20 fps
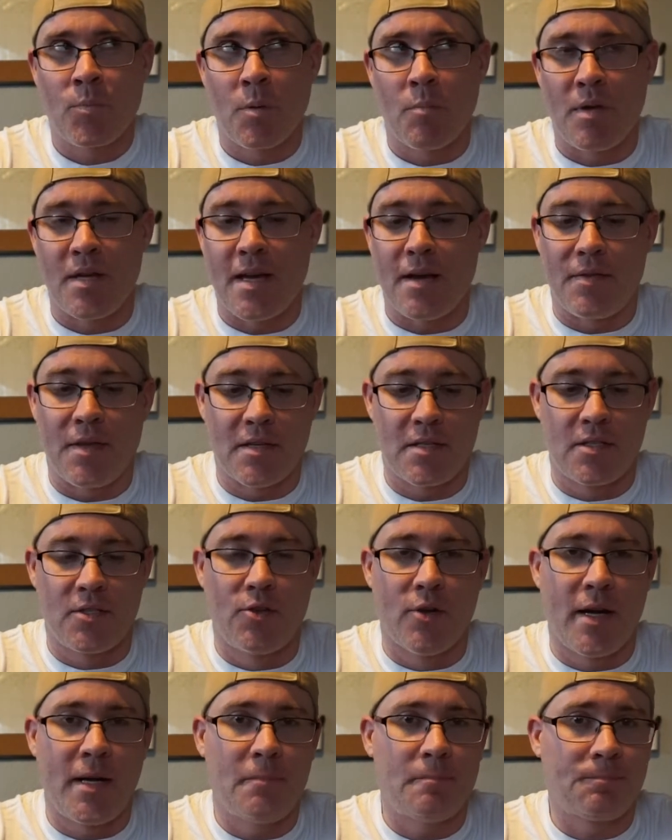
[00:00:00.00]
But yeah, this is
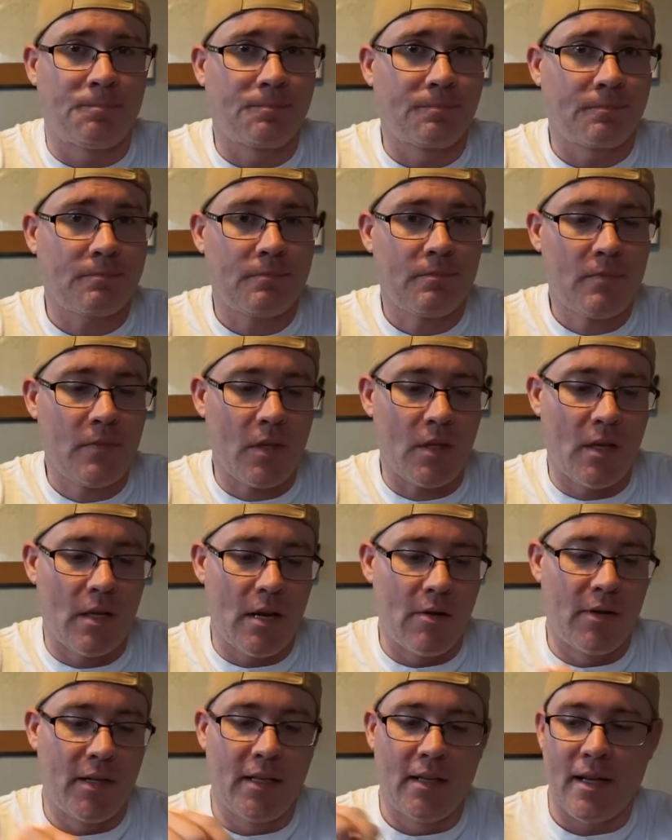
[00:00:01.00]
great. I
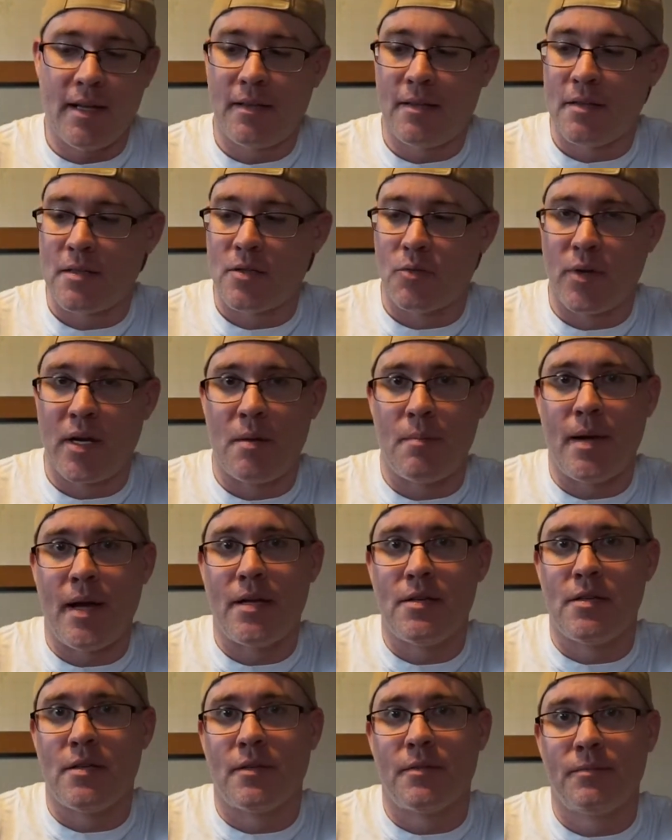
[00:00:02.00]
really like this
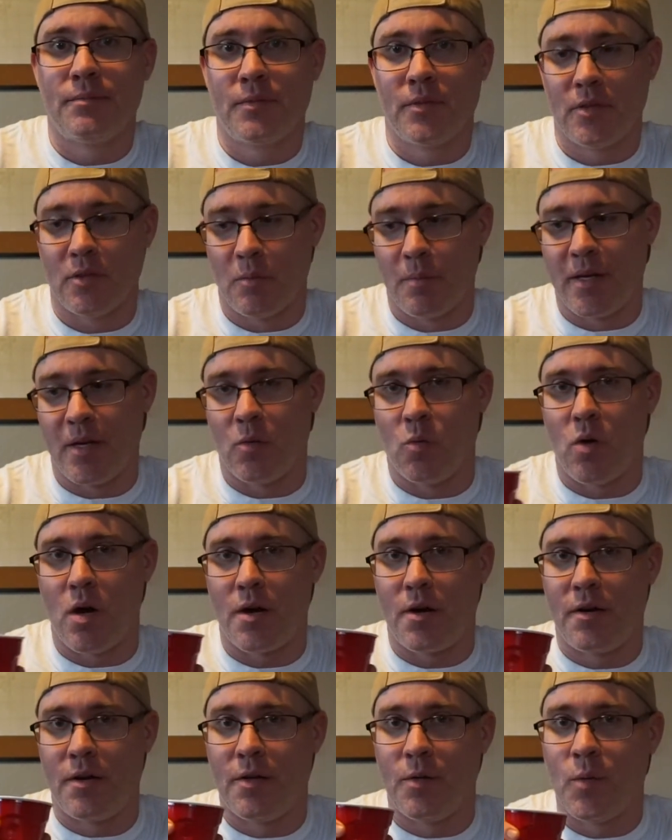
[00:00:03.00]
Reimagined. A little bit of
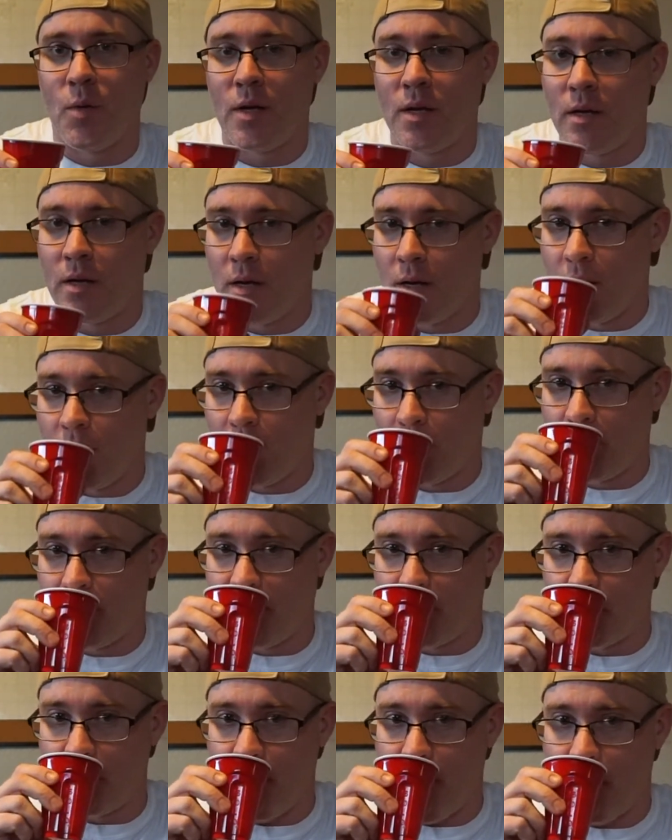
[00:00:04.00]
water to
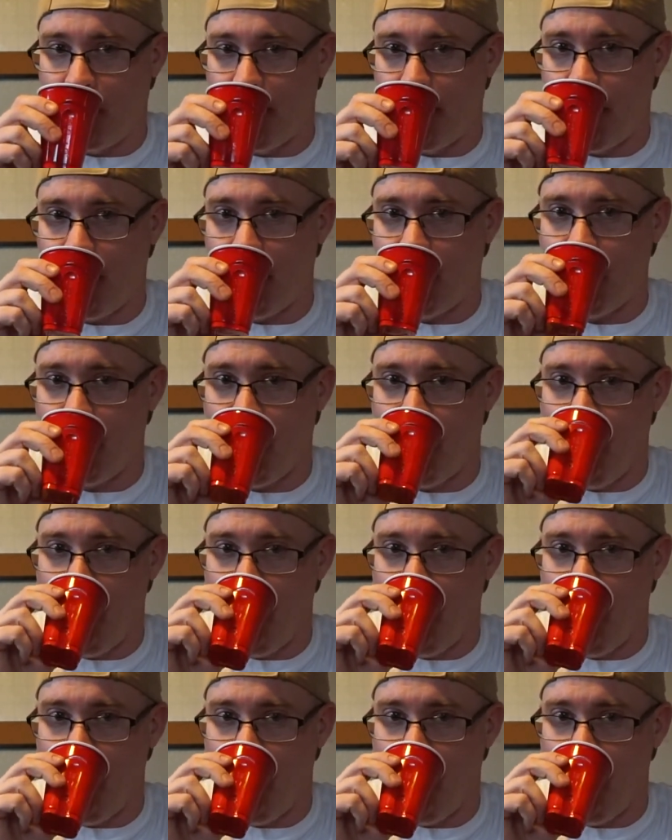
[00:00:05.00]
clear the palate out.